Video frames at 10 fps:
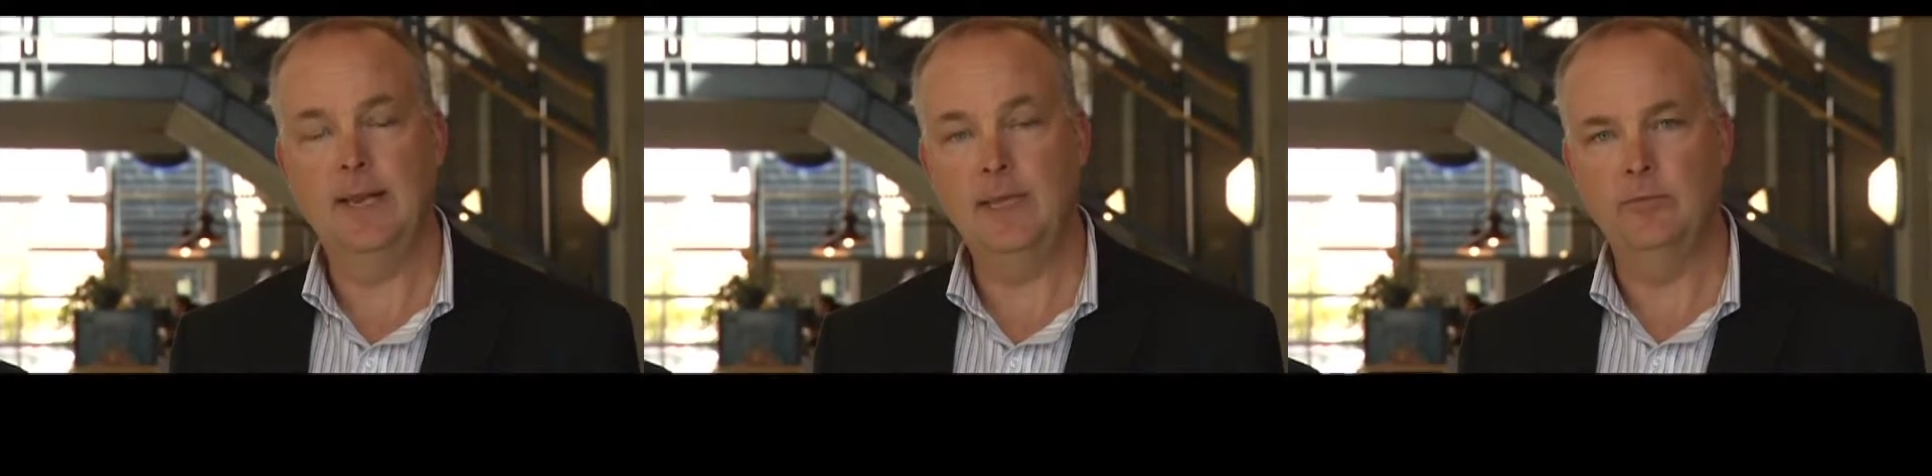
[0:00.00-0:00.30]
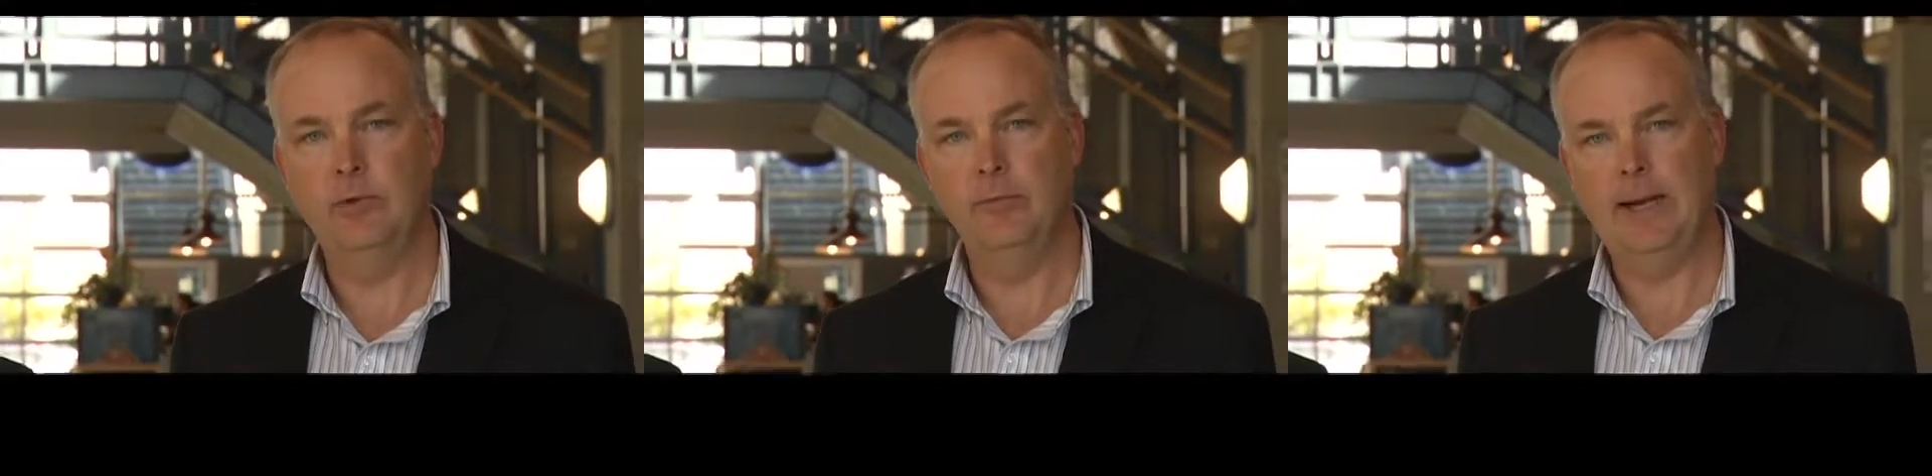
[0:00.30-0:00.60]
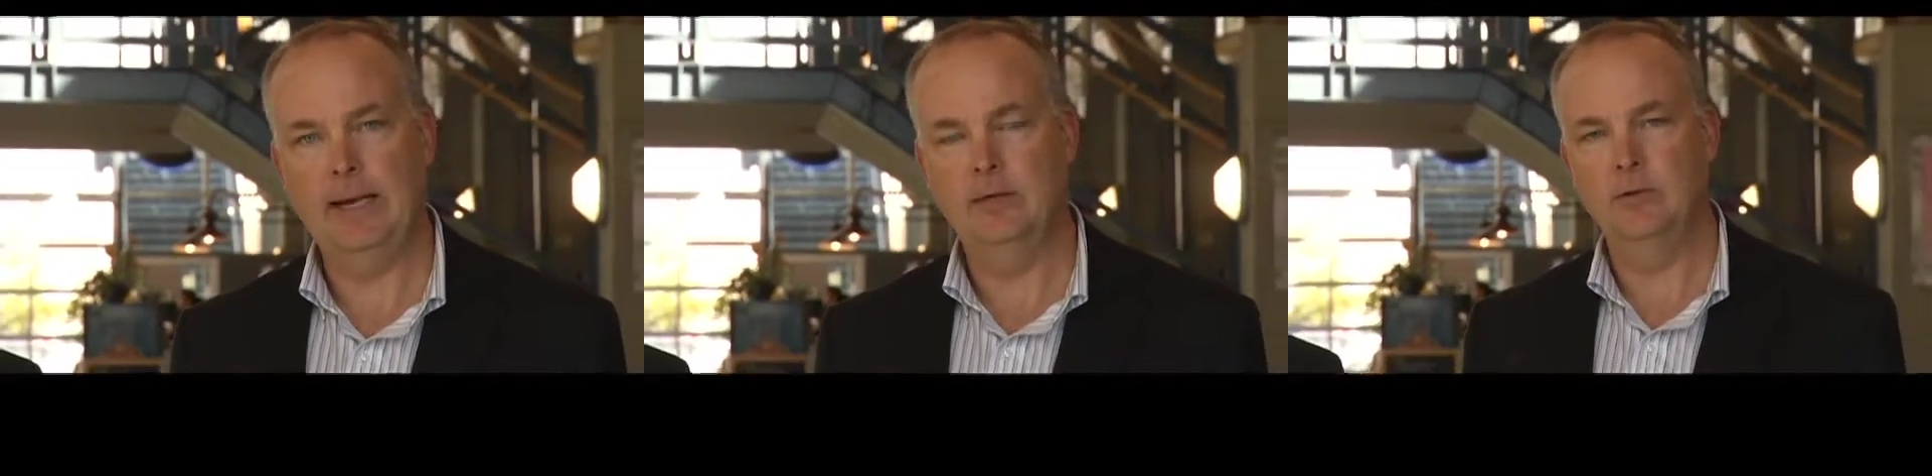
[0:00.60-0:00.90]
negative
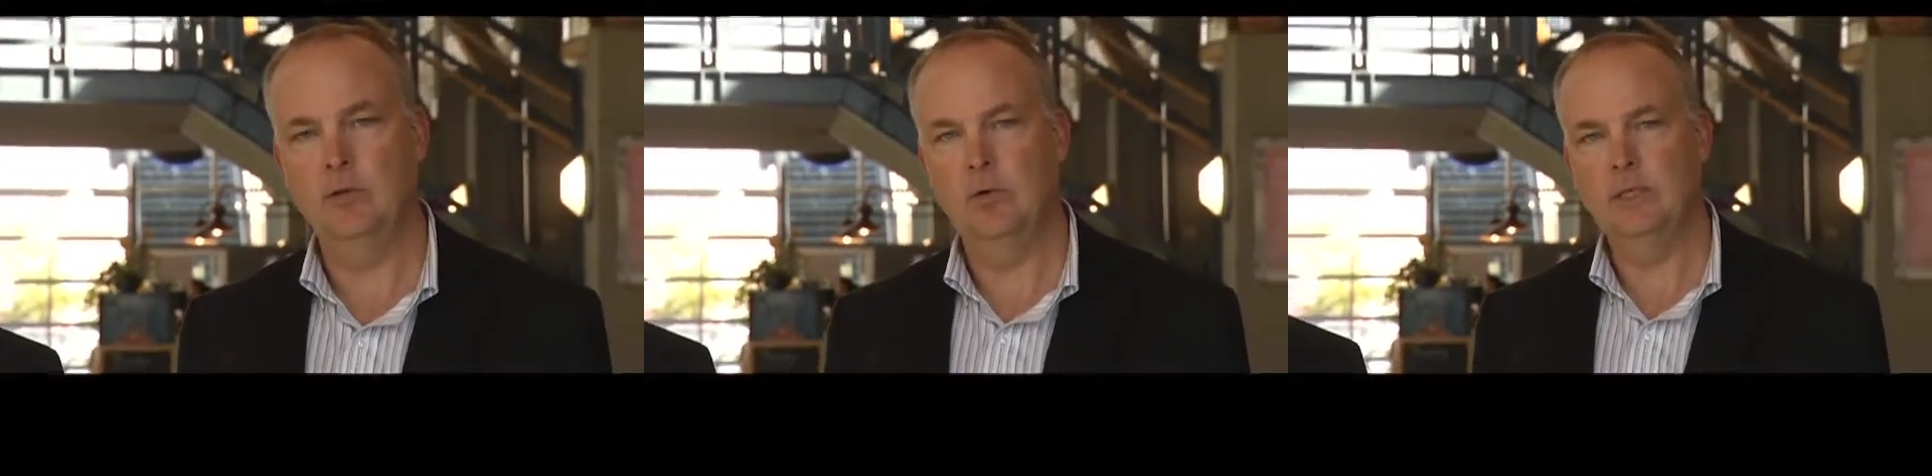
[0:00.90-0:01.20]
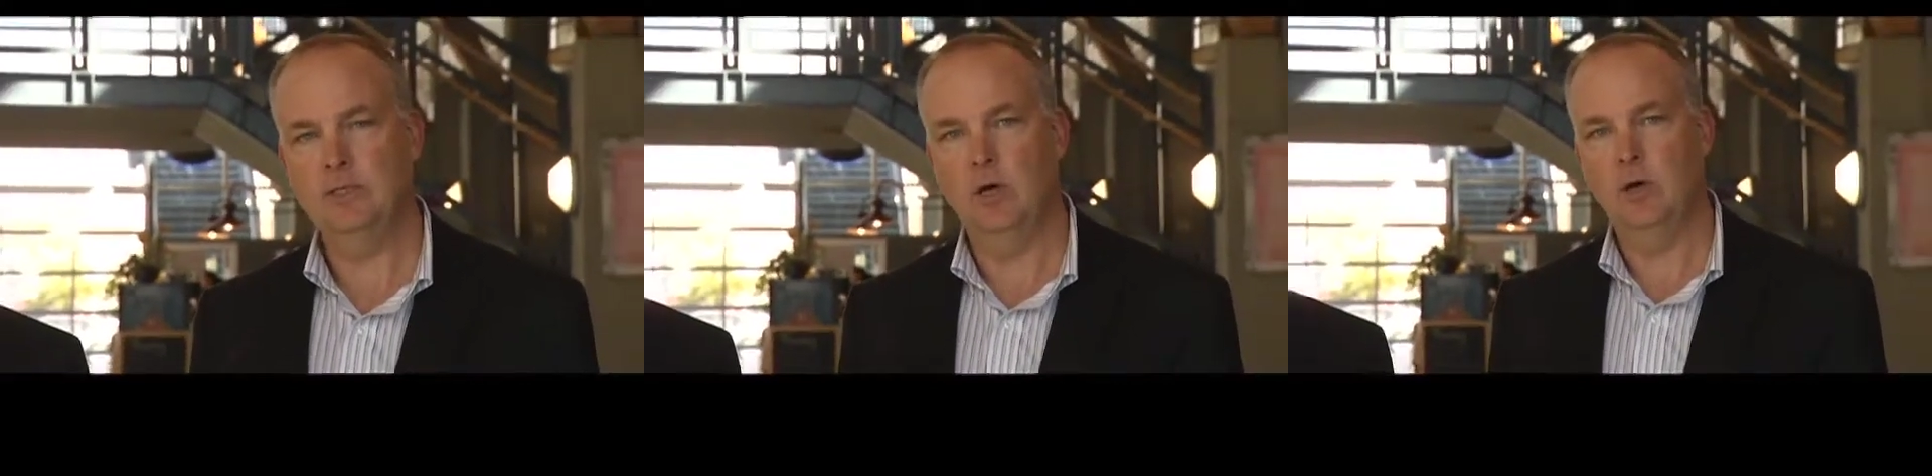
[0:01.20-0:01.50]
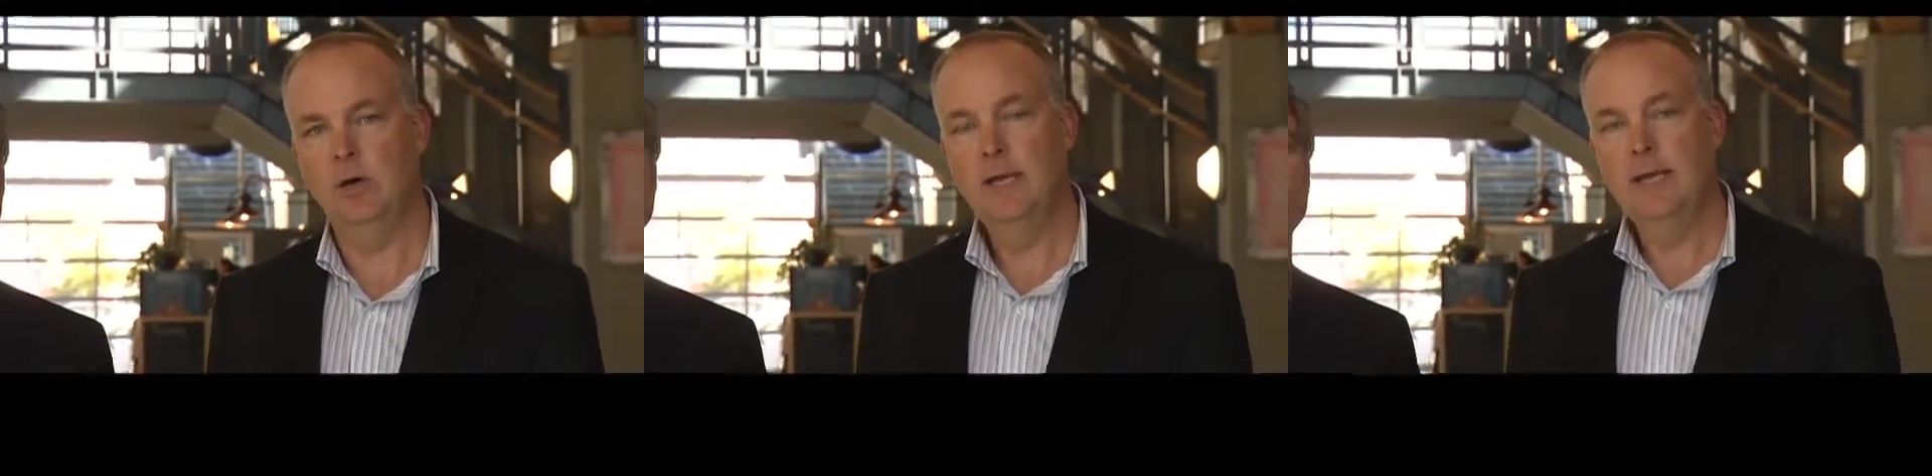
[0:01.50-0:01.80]
impact on the US
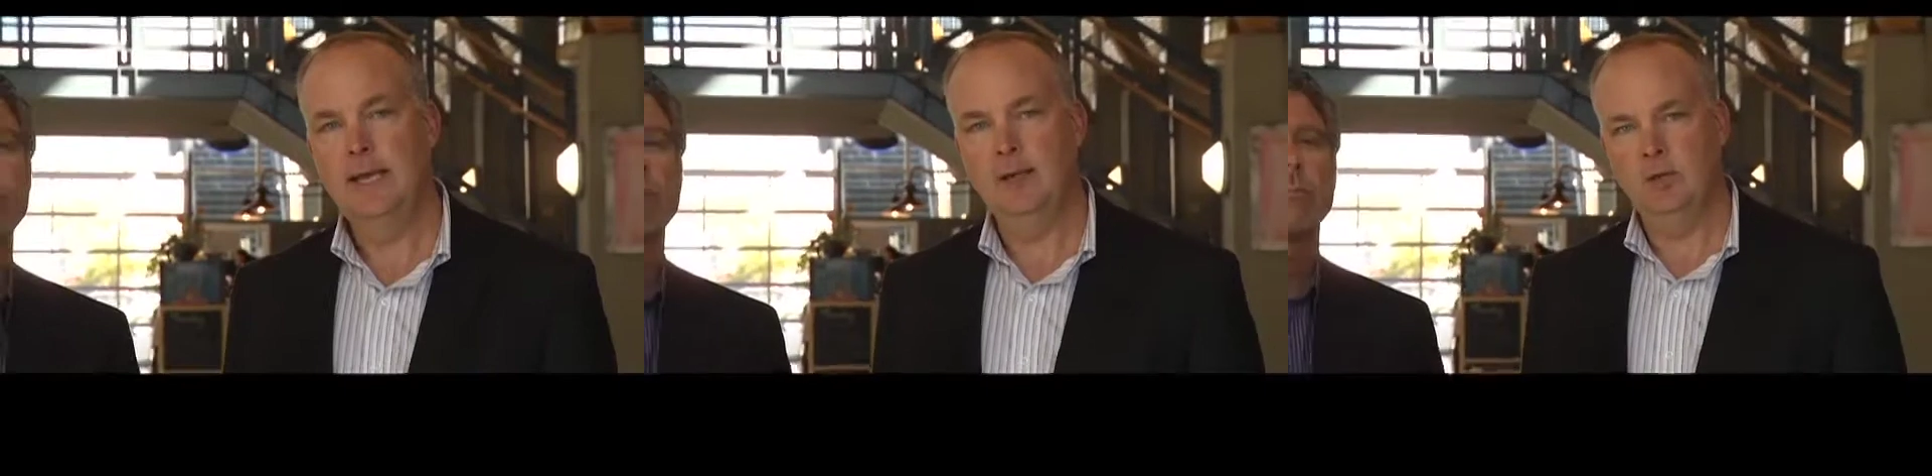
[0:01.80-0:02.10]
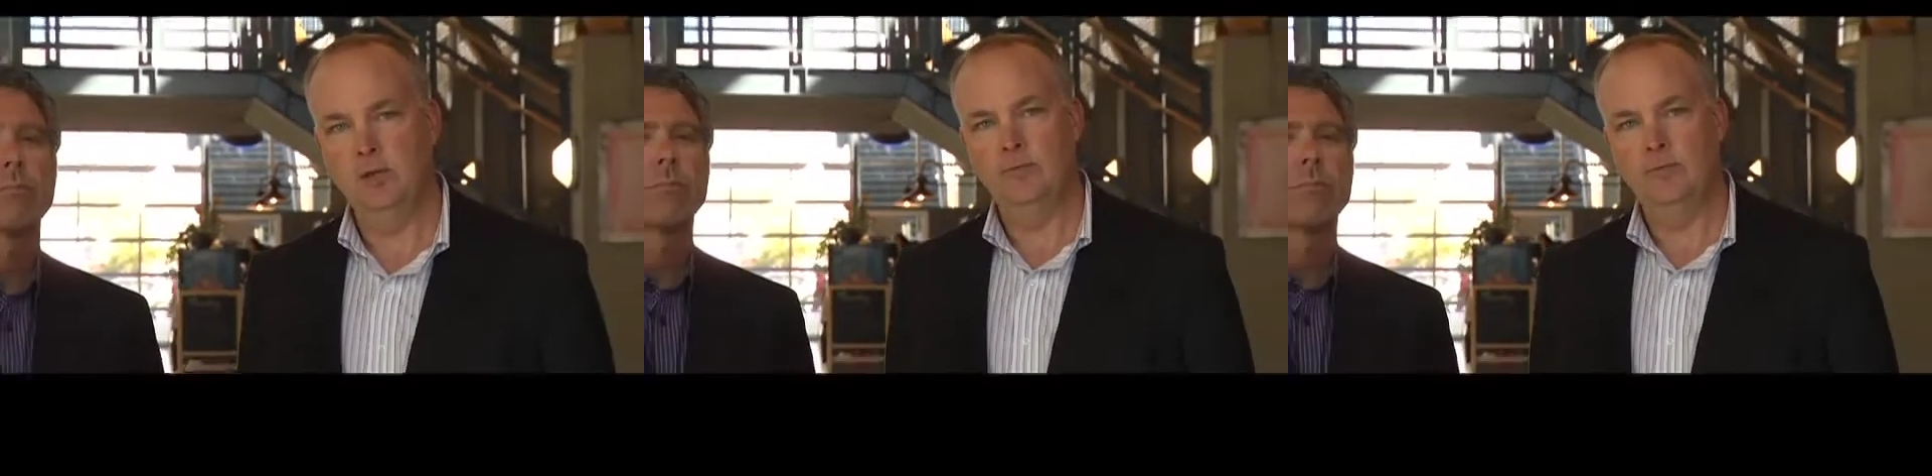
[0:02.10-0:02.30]
dollar and could